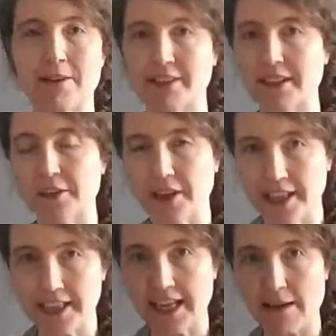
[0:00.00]
by
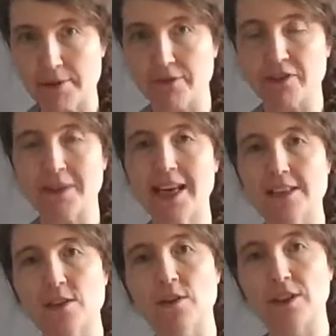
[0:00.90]
relocating the capital from
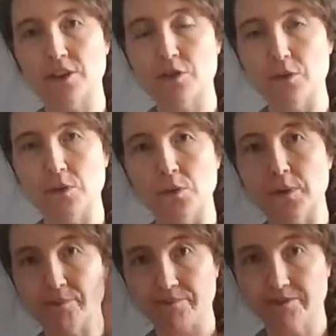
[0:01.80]
Kaesong
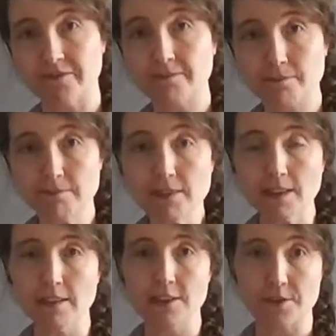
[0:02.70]
to
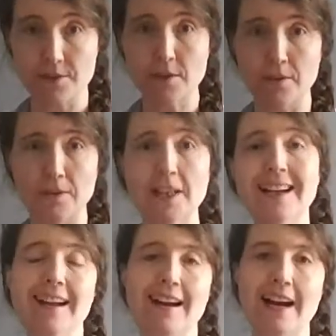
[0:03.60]
Seoul.
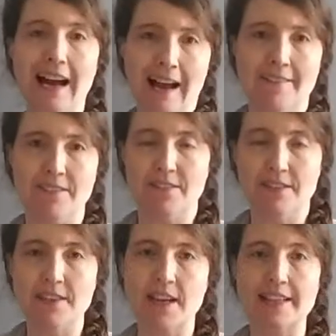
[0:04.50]
And
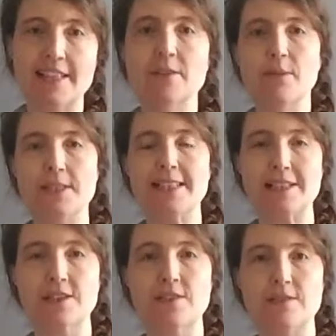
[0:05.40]
the idea was
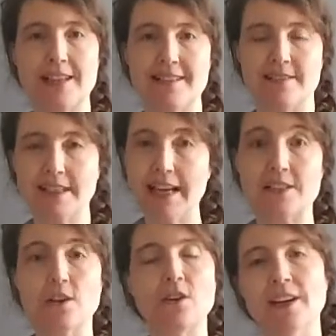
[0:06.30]
that
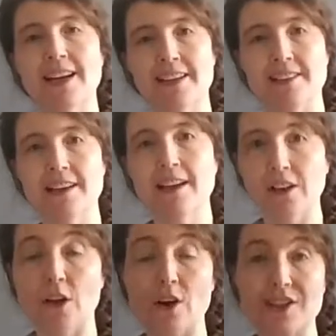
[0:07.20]
Kaesong had
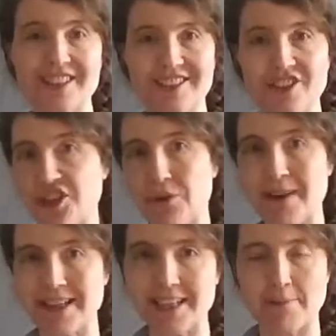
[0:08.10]
lost its
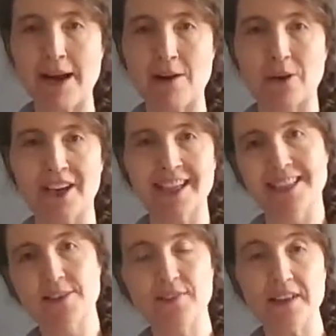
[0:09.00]
geomantic power,
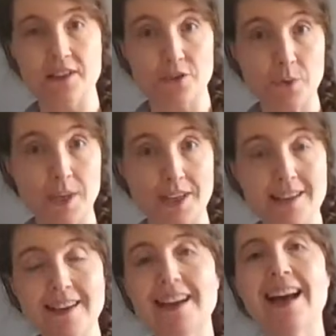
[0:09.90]
its feng
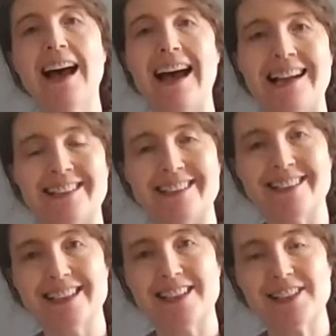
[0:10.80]
shui.
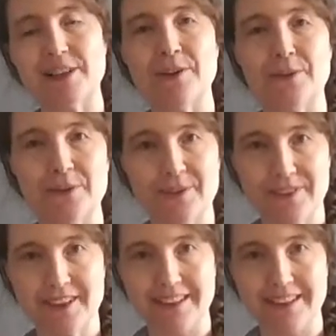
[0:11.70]
And so